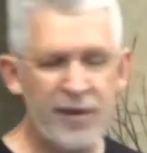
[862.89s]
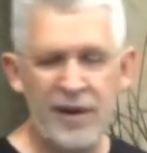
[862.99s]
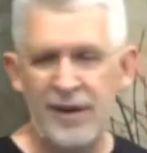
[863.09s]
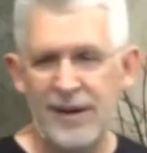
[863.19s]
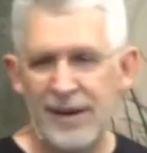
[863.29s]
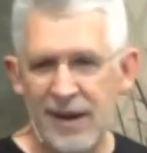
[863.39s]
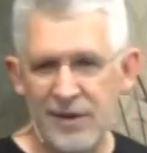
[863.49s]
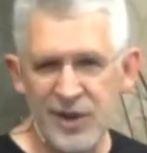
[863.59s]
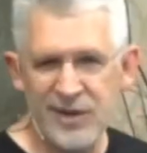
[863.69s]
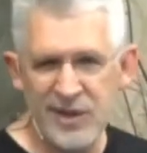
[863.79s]
And and
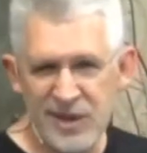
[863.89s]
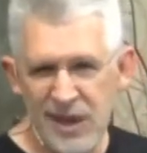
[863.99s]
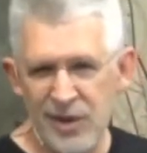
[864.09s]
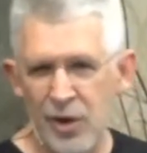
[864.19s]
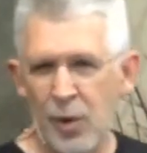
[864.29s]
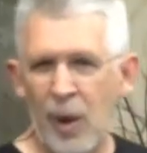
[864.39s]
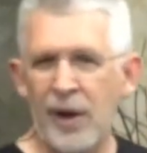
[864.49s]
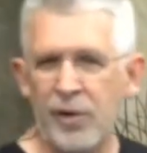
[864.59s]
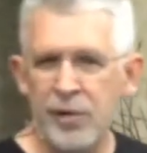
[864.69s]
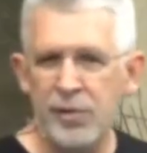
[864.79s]
Jesus said, you know, why
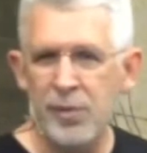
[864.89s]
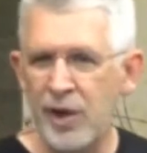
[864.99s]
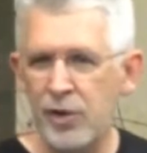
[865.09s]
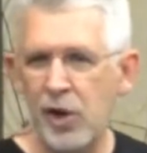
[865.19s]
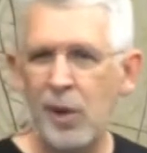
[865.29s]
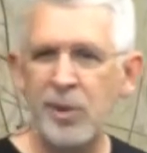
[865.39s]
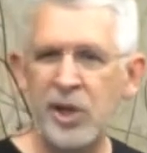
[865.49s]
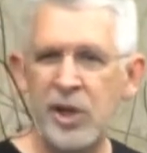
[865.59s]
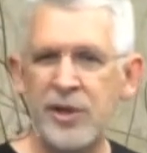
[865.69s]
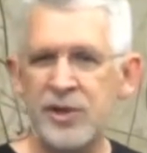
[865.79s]
are you why do you call me
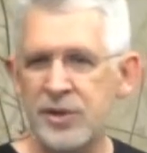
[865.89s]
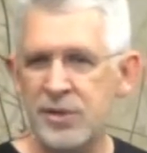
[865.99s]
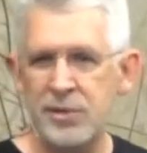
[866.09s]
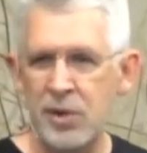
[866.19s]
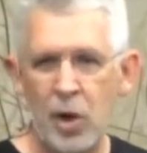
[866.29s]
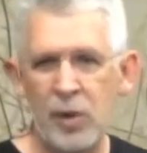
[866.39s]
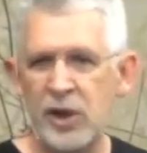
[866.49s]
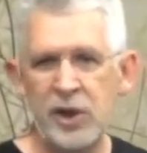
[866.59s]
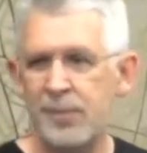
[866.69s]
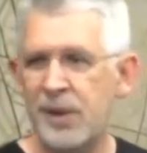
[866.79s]
good? There's no one
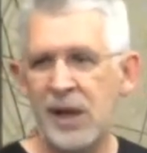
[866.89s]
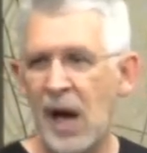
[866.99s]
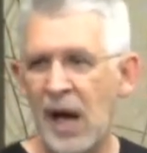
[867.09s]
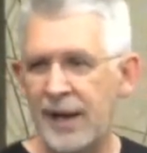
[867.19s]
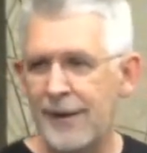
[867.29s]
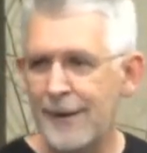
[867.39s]
good but God.